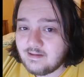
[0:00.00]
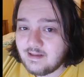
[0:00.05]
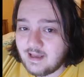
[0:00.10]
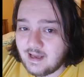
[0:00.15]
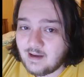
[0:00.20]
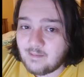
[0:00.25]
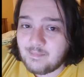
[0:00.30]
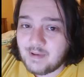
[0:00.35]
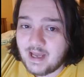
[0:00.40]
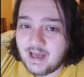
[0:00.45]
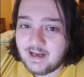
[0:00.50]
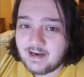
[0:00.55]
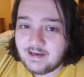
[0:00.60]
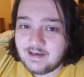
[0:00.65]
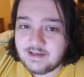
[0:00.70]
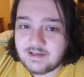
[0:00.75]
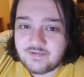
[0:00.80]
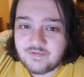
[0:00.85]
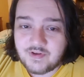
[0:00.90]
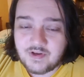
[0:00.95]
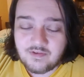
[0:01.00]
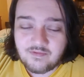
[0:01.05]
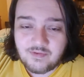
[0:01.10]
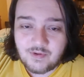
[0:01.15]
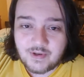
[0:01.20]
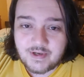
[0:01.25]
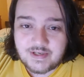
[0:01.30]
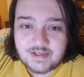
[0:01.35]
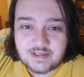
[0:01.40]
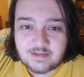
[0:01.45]
how bad it is for your
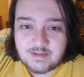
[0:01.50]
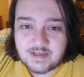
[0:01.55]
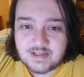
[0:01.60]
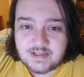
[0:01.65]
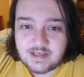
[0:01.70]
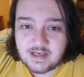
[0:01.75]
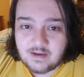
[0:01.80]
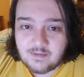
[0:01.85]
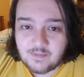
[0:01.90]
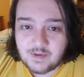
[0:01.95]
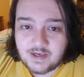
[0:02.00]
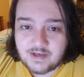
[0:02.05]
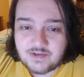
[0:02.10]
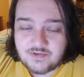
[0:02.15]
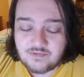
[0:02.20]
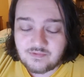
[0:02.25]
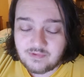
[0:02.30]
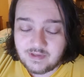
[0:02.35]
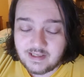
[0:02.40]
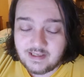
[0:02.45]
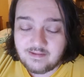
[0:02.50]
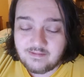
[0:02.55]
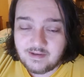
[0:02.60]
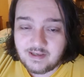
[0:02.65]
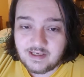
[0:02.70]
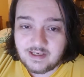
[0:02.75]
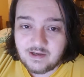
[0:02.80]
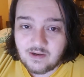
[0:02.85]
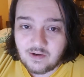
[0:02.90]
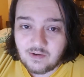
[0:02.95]
voice to be singing when it's
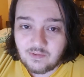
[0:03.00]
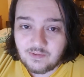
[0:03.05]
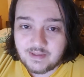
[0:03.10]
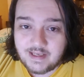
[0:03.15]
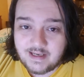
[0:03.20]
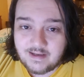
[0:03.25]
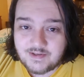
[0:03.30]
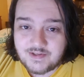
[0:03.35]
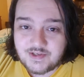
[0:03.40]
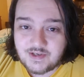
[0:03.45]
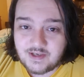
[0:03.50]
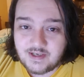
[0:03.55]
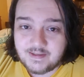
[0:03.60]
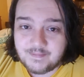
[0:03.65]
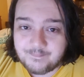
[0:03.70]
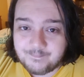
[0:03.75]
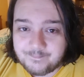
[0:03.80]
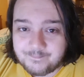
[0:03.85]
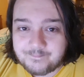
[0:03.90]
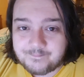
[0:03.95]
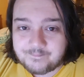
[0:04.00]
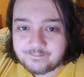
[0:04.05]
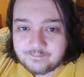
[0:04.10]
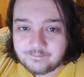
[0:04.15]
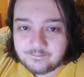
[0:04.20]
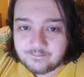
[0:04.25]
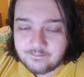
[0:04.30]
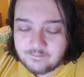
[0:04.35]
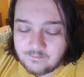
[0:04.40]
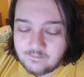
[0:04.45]
really cold outside.
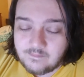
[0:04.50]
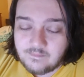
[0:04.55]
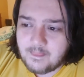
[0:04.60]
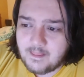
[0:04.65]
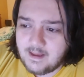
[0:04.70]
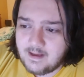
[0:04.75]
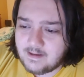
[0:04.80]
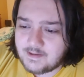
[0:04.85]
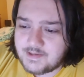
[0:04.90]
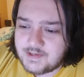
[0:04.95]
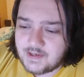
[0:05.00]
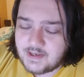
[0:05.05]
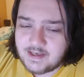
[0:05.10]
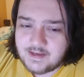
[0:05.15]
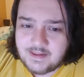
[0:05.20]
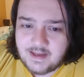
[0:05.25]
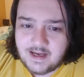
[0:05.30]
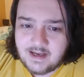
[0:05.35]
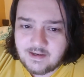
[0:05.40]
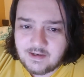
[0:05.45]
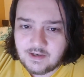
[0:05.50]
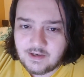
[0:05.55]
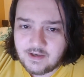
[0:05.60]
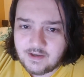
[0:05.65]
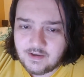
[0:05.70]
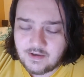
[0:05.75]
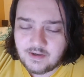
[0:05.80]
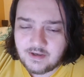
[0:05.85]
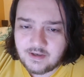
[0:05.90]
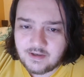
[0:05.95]
Outside of that, you
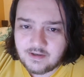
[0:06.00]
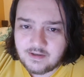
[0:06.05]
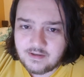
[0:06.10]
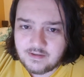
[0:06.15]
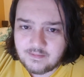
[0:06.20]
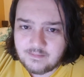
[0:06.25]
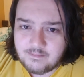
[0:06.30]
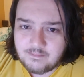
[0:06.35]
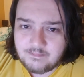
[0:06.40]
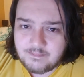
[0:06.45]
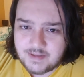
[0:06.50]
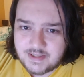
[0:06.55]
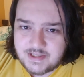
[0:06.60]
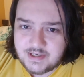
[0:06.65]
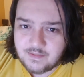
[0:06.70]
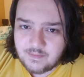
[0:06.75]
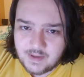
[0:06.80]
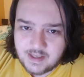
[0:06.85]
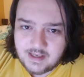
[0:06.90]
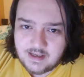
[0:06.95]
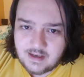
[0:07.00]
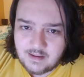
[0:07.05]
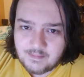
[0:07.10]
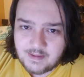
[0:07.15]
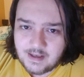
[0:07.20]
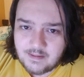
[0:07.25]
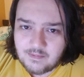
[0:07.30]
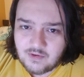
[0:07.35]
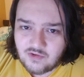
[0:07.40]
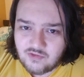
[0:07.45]
know, got a busy week
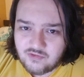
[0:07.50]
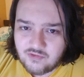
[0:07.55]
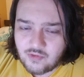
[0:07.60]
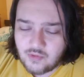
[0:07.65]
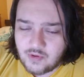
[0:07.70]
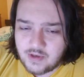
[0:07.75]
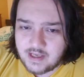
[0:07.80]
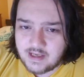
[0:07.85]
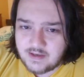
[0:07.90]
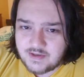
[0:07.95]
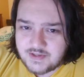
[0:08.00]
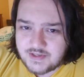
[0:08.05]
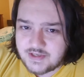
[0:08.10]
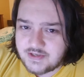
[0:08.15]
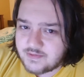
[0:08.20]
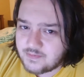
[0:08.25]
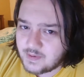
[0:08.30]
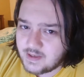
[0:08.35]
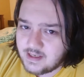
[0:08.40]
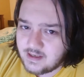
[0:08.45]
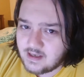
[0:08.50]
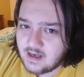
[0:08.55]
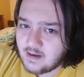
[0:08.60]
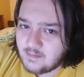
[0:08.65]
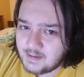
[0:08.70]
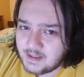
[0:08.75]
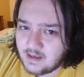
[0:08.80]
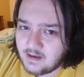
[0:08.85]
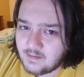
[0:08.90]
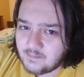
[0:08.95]
coming up. Got 4 gigs this week
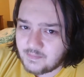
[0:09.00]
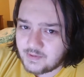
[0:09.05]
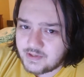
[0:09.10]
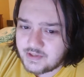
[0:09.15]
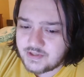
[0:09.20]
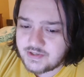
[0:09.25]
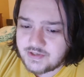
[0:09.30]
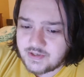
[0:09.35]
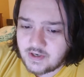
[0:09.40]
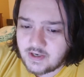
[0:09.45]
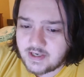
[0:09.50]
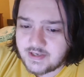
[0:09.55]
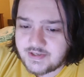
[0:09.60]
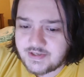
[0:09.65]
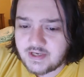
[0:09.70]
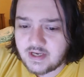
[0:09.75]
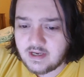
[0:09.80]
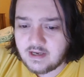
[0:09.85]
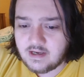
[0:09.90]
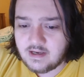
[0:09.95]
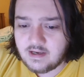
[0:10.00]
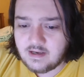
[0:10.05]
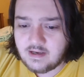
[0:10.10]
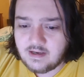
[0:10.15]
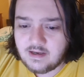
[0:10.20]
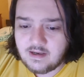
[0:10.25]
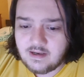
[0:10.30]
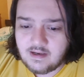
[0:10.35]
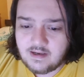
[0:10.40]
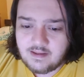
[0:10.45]
coming up, which is nice.
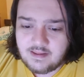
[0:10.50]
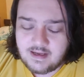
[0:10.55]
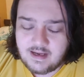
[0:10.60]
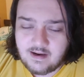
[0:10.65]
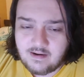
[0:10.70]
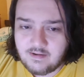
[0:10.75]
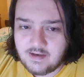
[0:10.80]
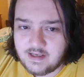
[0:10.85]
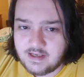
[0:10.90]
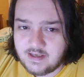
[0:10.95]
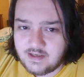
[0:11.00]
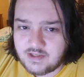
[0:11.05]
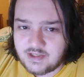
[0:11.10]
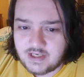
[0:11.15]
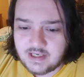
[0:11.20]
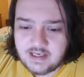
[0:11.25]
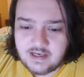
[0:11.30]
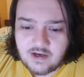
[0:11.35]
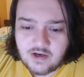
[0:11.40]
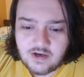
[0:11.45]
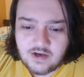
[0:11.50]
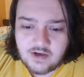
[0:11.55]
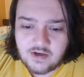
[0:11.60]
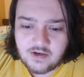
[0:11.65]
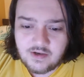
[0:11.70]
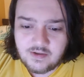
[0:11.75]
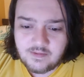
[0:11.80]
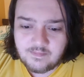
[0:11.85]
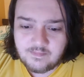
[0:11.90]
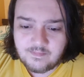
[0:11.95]
The Heritage, Giddy
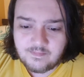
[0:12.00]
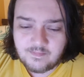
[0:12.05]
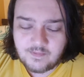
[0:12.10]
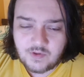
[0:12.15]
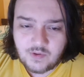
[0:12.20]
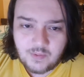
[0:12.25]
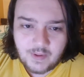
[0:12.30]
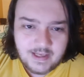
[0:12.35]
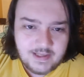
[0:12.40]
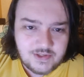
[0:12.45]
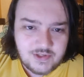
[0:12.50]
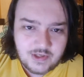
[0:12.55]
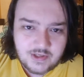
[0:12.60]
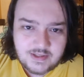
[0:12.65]
Goat, Queen's